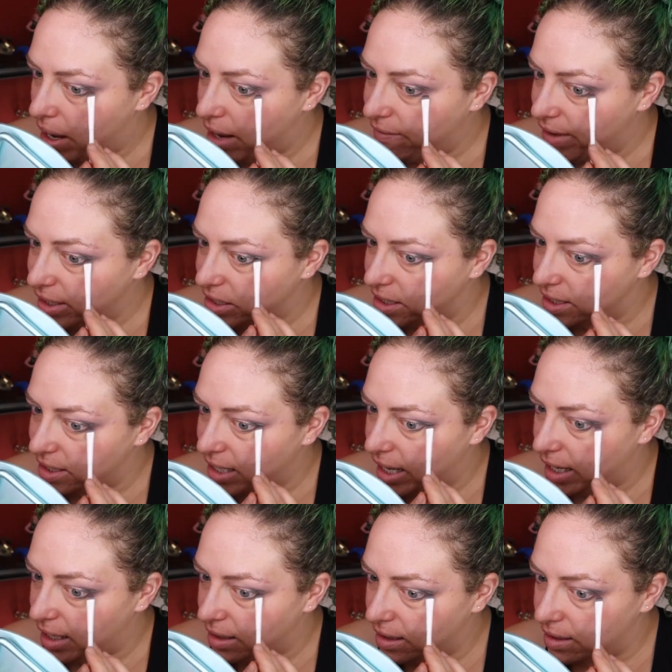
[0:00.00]
I've actually
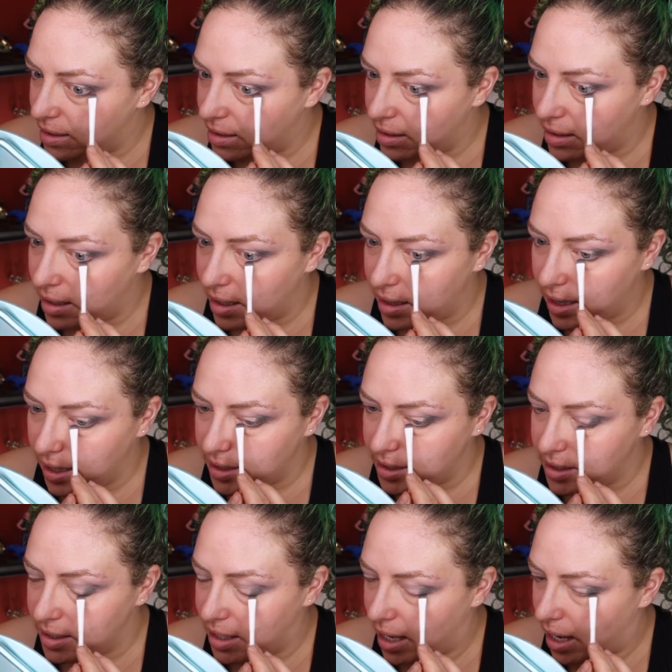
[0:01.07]
taken
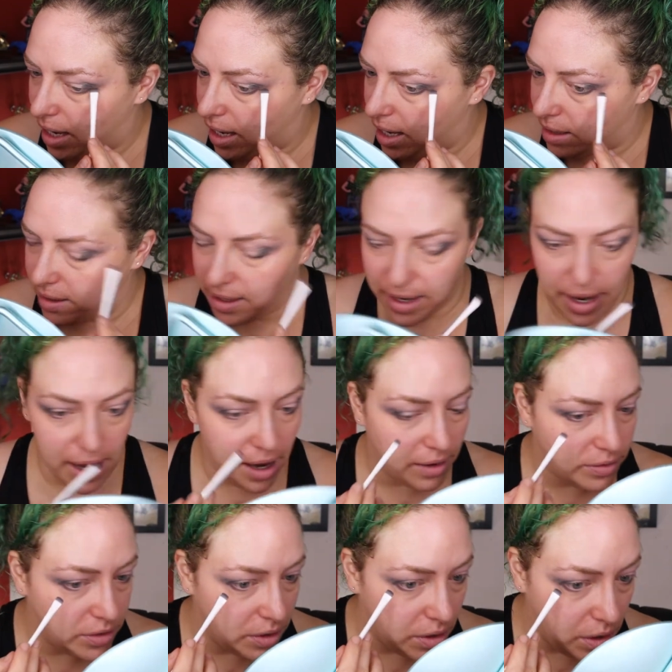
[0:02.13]
election day and the day
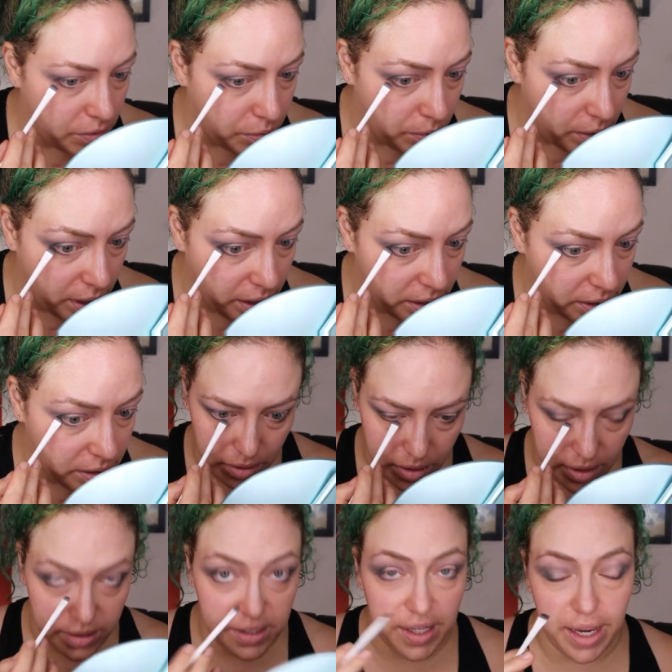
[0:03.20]
after off work
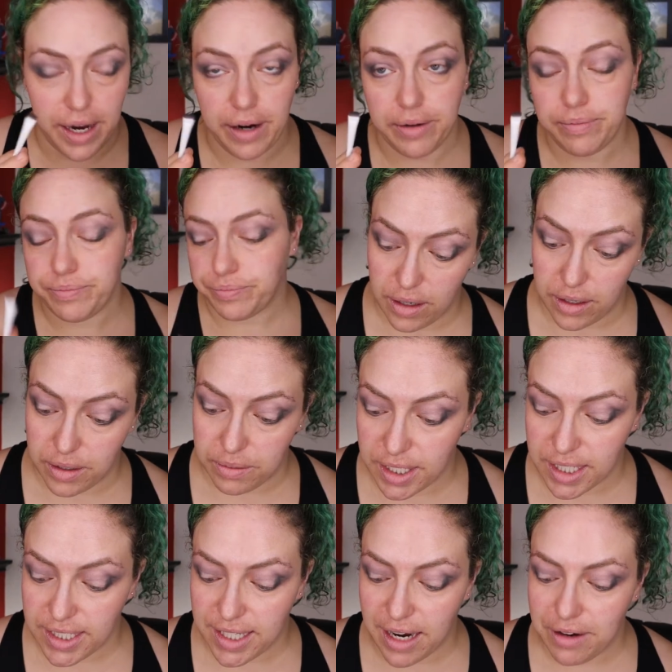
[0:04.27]
this year
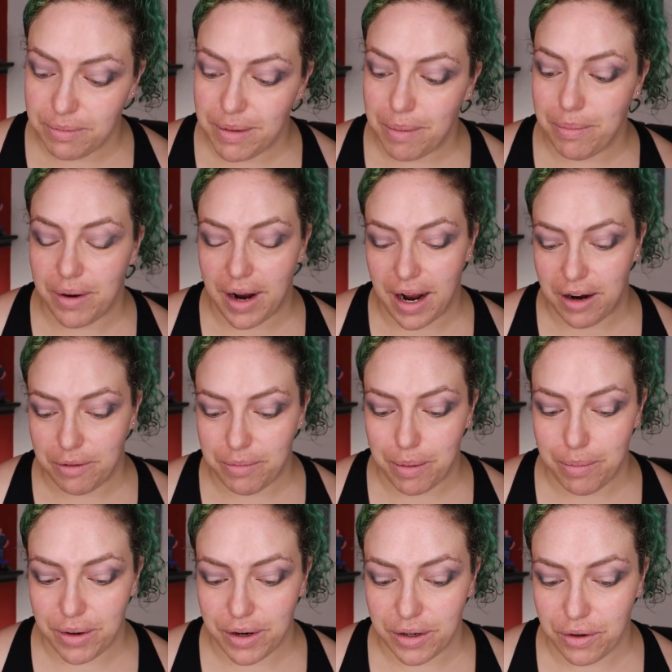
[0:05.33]
because I remember, I
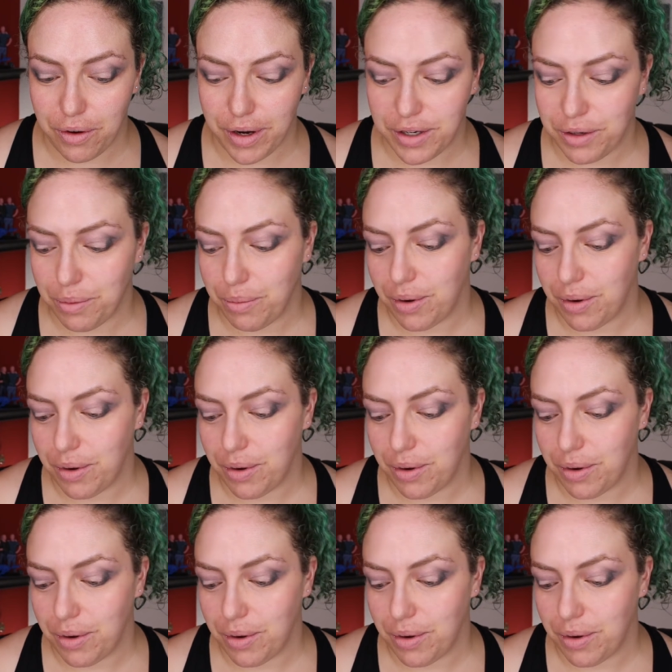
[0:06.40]
remember going to